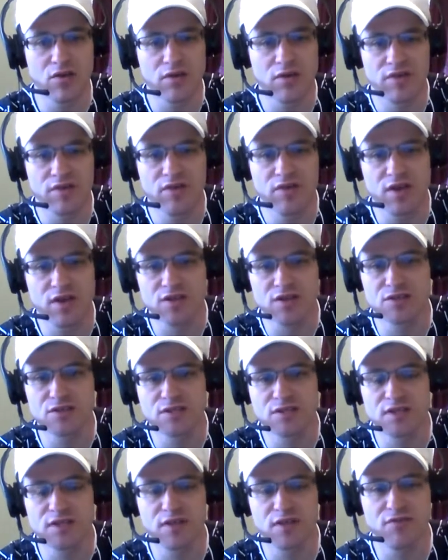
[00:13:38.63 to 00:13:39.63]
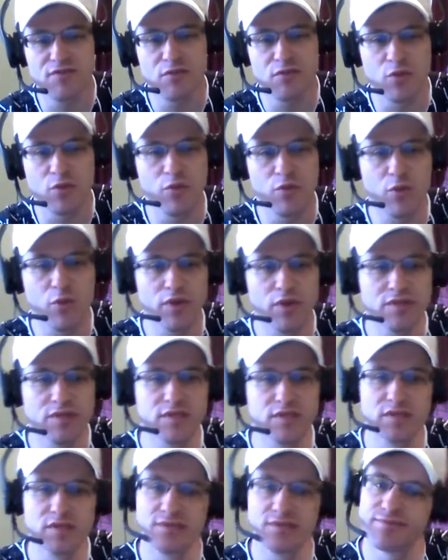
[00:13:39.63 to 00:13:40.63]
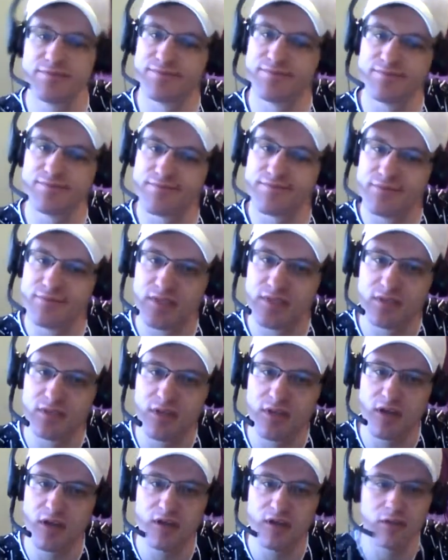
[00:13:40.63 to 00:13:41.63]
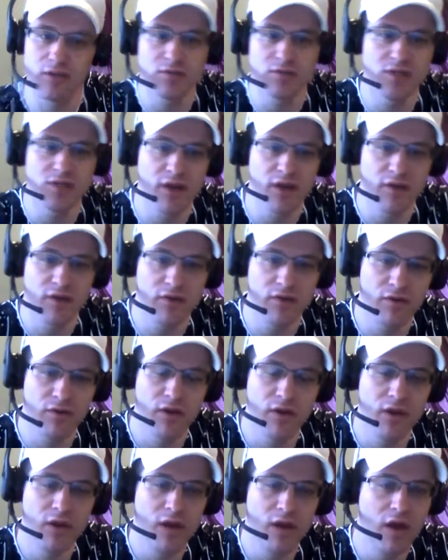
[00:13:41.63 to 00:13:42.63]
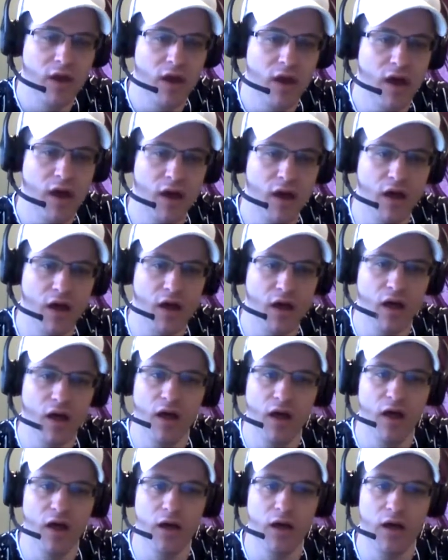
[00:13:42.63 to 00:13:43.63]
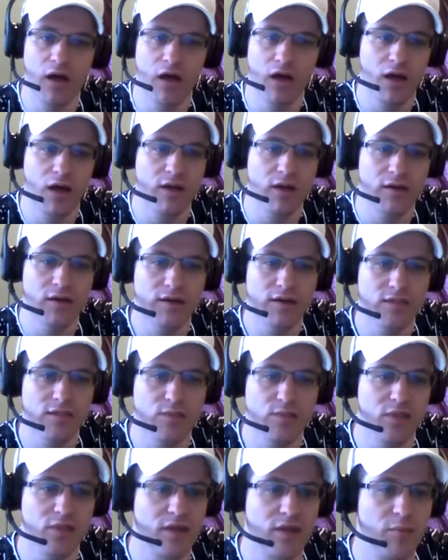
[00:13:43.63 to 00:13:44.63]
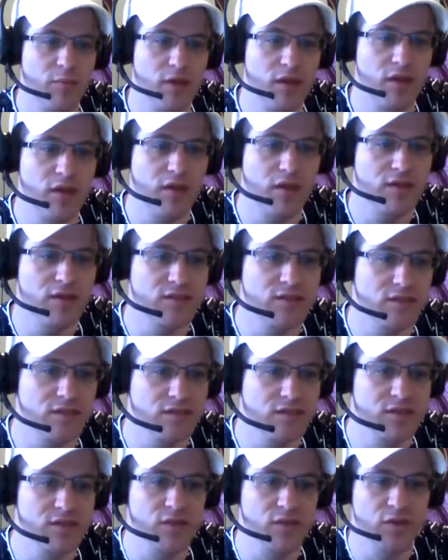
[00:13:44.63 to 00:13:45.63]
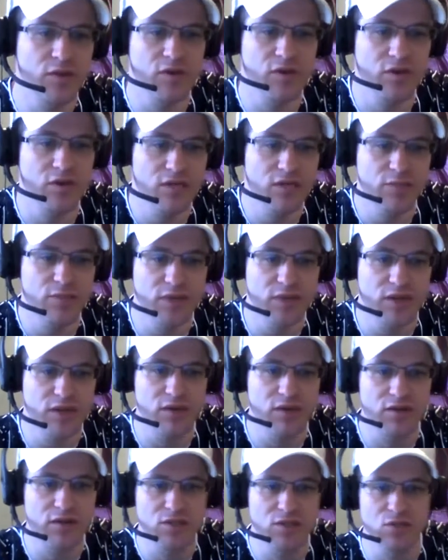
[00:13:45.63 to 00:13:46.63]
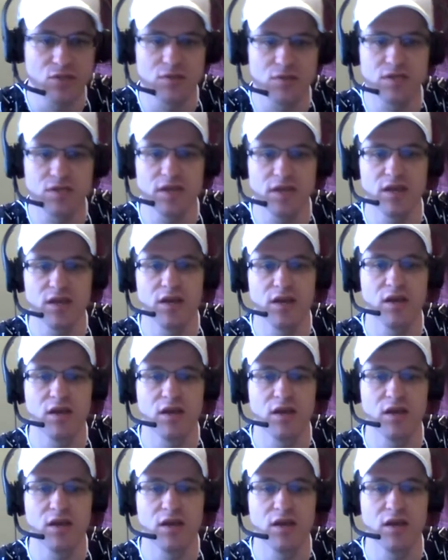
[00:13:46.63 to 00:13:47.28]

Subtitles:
if you got to stretch out a few more points, you got to do what you got to do. And spend that money that's going to be hard to spend on a short slate.